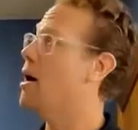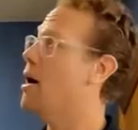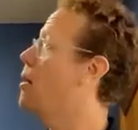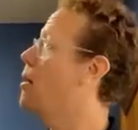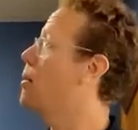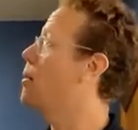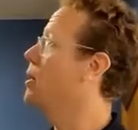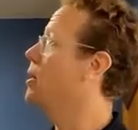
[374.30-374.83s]

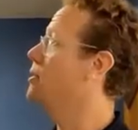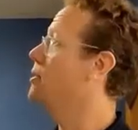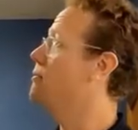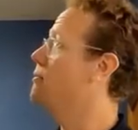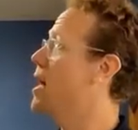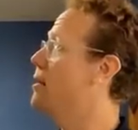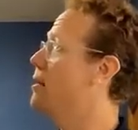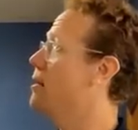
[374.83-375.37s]
Um, if
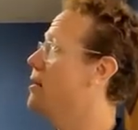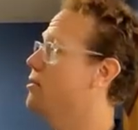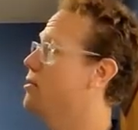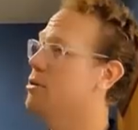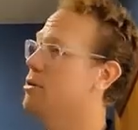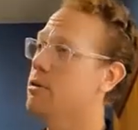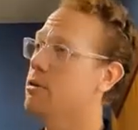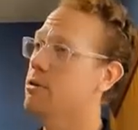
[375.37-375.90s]
that
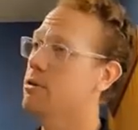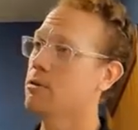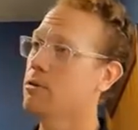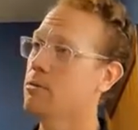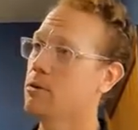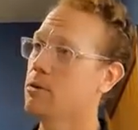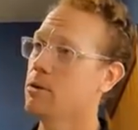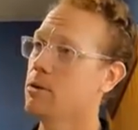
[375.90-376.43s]
doesn't
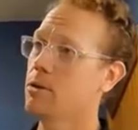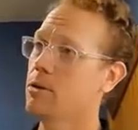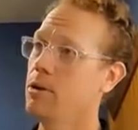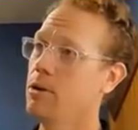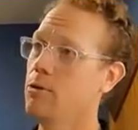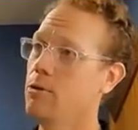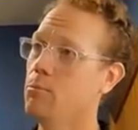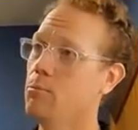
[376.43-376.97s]

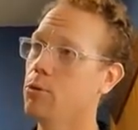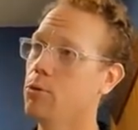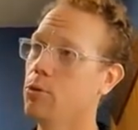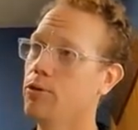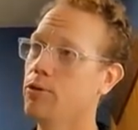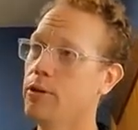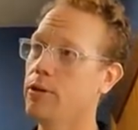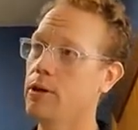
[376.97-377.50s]

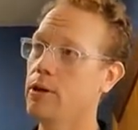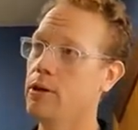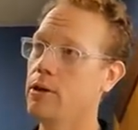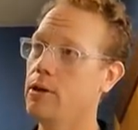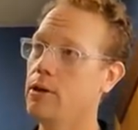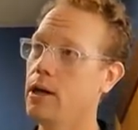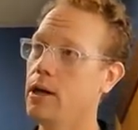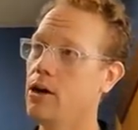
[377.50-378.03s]
improve
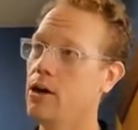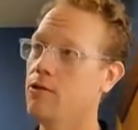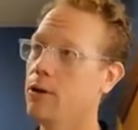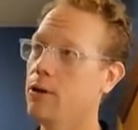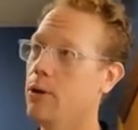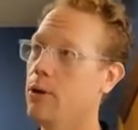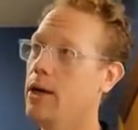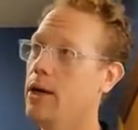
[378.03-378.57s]
the
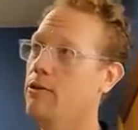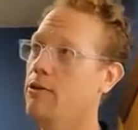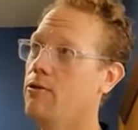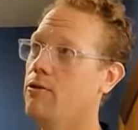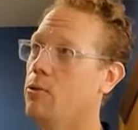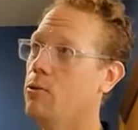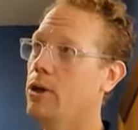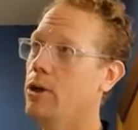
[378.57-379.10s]
airflow enough,
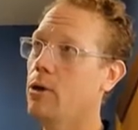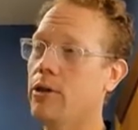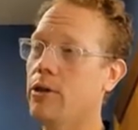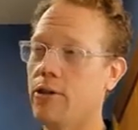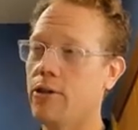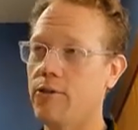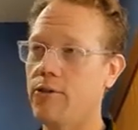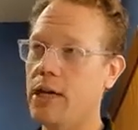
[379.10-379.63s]
we know
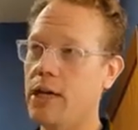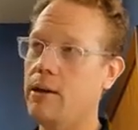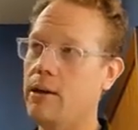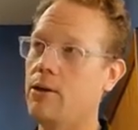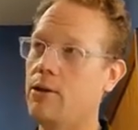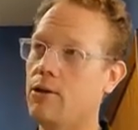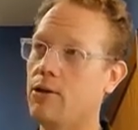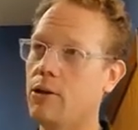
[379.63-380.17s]
that the fan
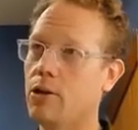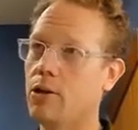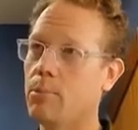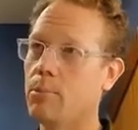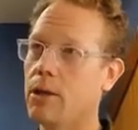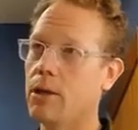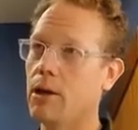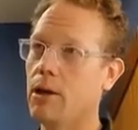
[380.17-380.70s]
is a little
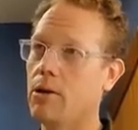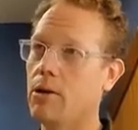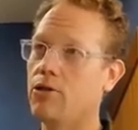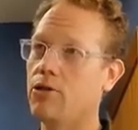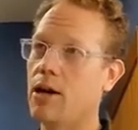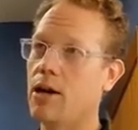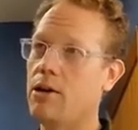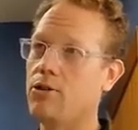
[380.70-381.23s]
bit
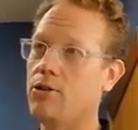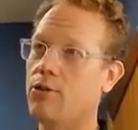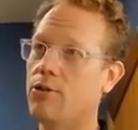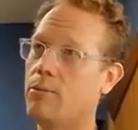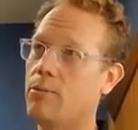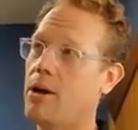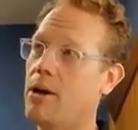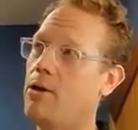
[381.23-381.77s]
undersized for
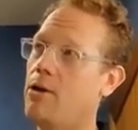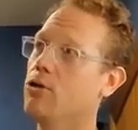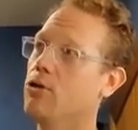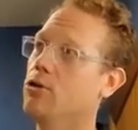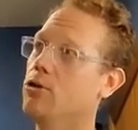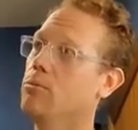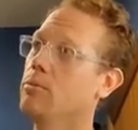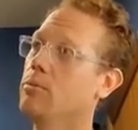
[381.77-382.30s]
the
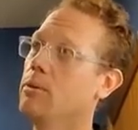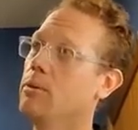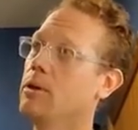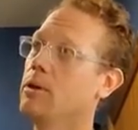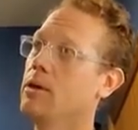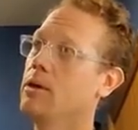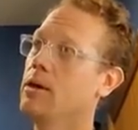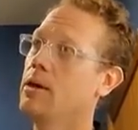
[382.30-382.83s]
bathroom
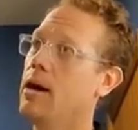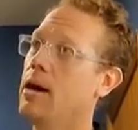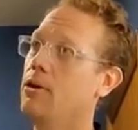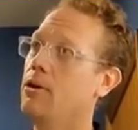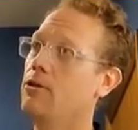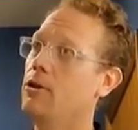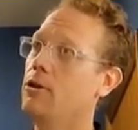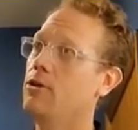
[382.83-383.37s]

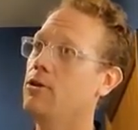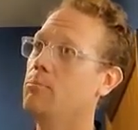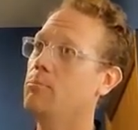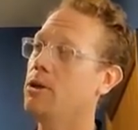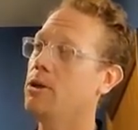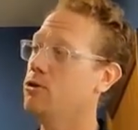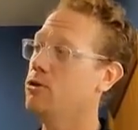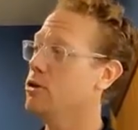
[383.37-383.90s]
as is
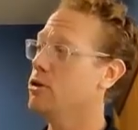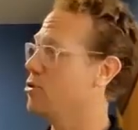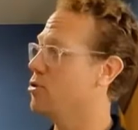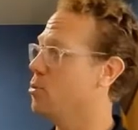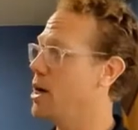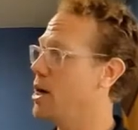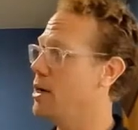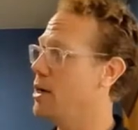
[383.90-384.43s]
based on
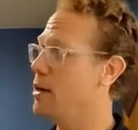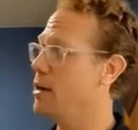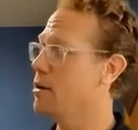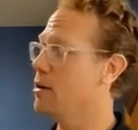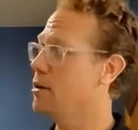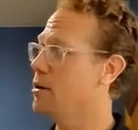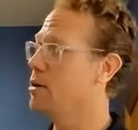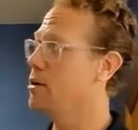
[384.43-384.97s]
its
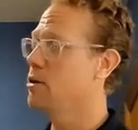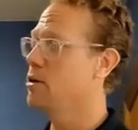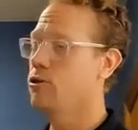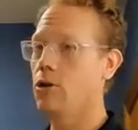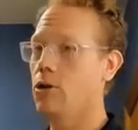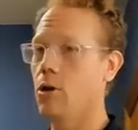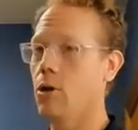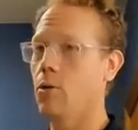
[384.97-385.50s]
rating.
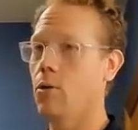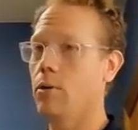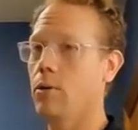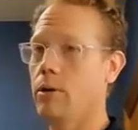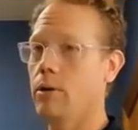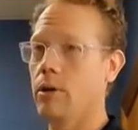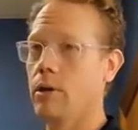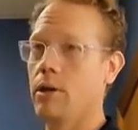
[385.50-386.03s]

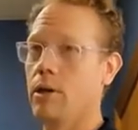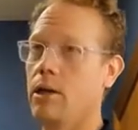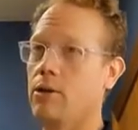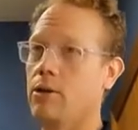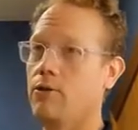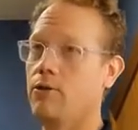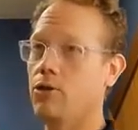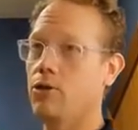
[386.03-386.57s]
So in
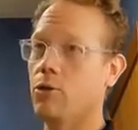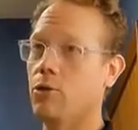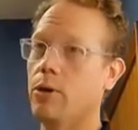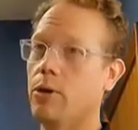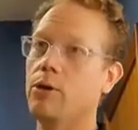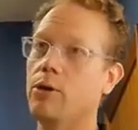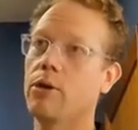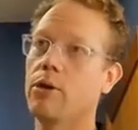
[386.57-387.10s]
the future, we
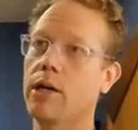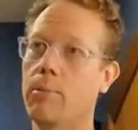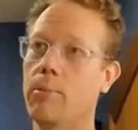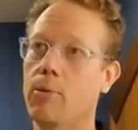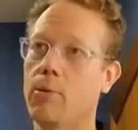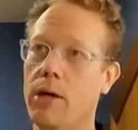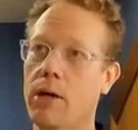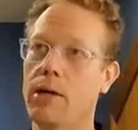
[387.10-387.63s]
could look at
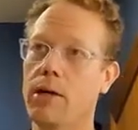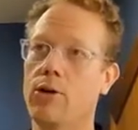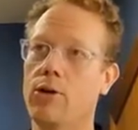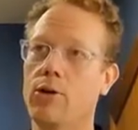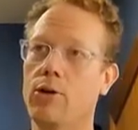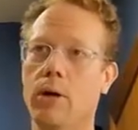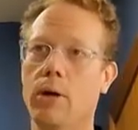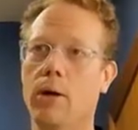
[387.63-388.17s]
upgrading it
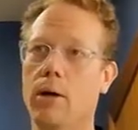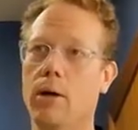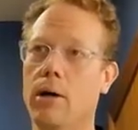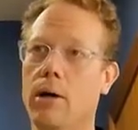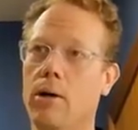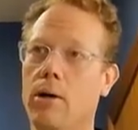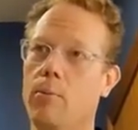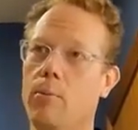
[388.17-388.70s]
to a,
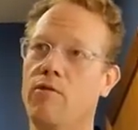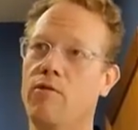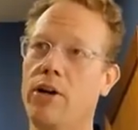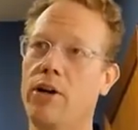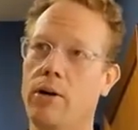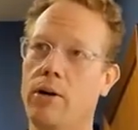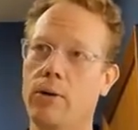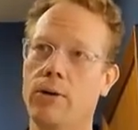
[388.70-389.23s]
a
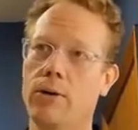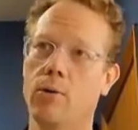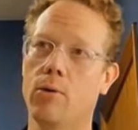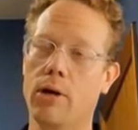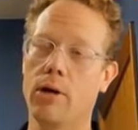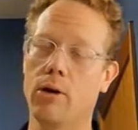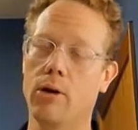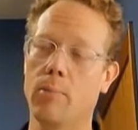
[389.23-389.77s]
fan with a
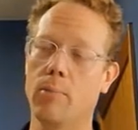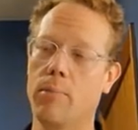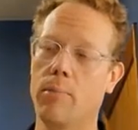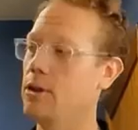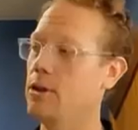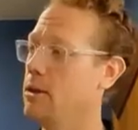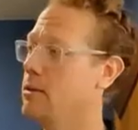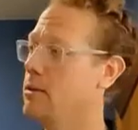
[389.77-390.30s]
greater
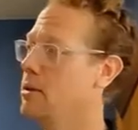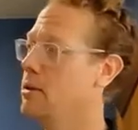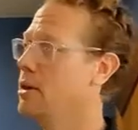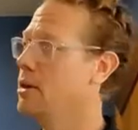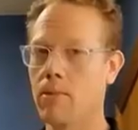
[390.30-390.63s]
capacity.